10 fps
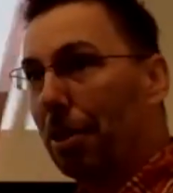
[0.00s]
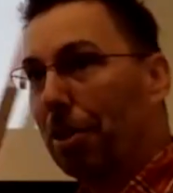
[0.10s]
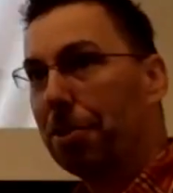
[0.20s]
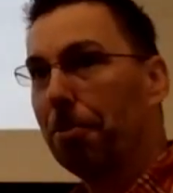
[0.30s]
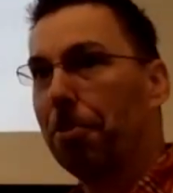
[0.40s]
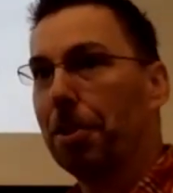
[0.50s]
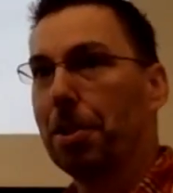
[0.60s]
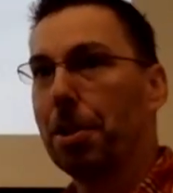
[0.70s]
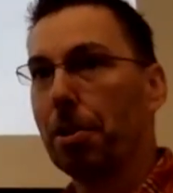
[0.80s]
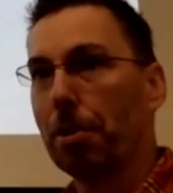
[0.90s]
also fit in
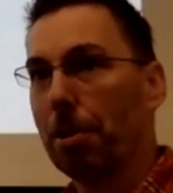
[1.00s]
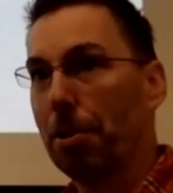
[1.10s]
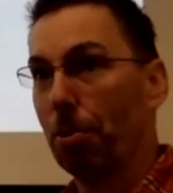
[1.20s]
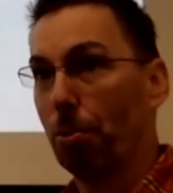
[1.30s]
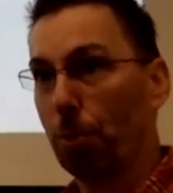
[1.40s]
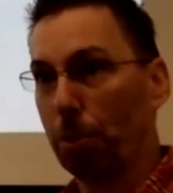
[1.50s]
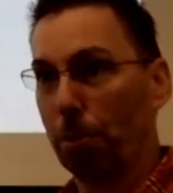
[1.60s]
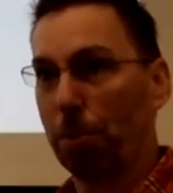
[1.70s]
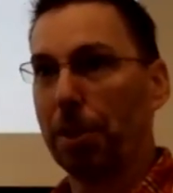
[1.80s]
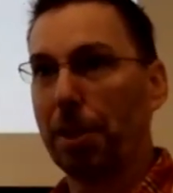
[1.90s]
here really,
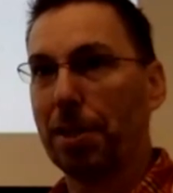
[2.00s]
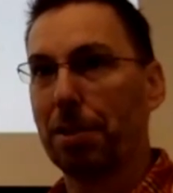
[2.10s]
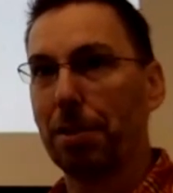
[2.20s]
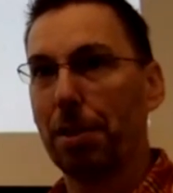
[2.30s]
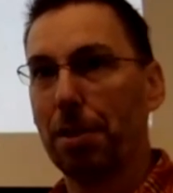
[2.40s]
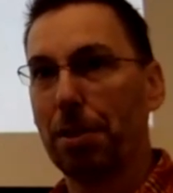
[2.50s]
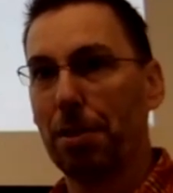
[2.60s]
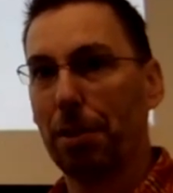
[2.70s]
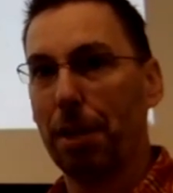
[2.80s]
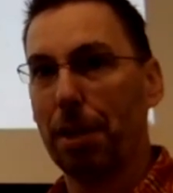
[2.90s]
really nicely,
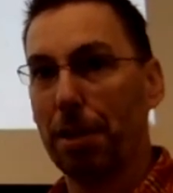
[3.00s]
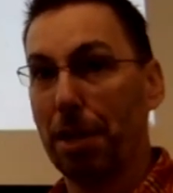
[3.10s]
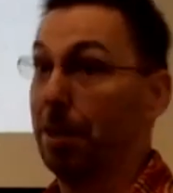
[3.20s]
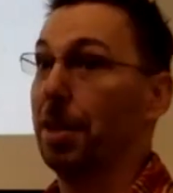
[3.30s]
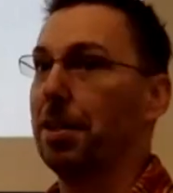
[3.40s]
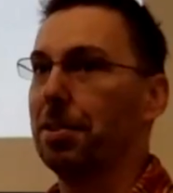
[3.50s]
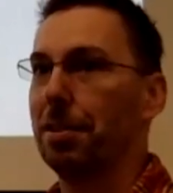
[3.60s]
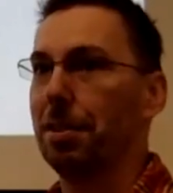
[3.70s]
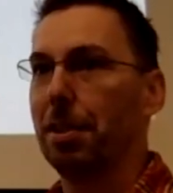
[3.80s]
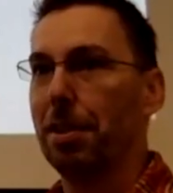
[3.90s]
okay? It does,
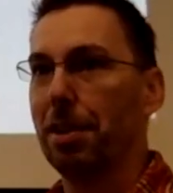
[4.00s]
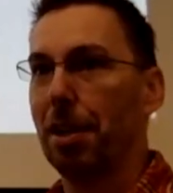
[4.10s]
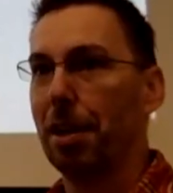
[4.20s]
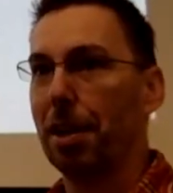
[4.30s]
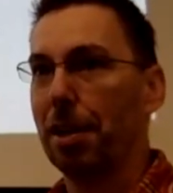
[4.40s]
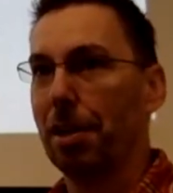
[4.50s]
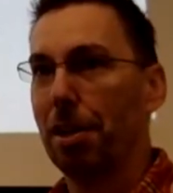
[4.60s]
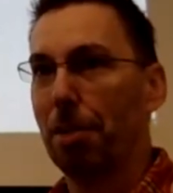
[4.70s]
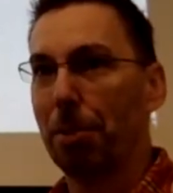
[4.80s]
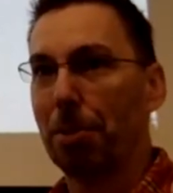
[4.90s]
right?
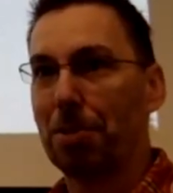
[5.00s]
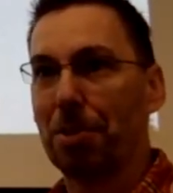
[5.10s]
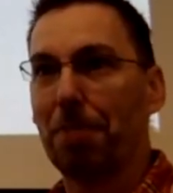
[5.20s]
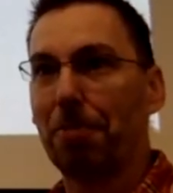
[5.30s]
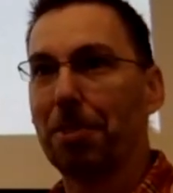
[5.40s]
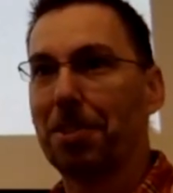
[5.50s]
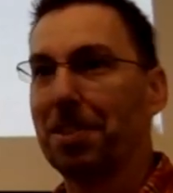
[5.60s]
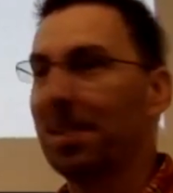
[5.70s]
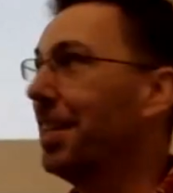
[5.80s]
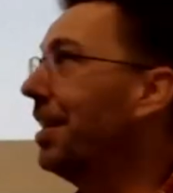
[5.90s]
But there's a difference.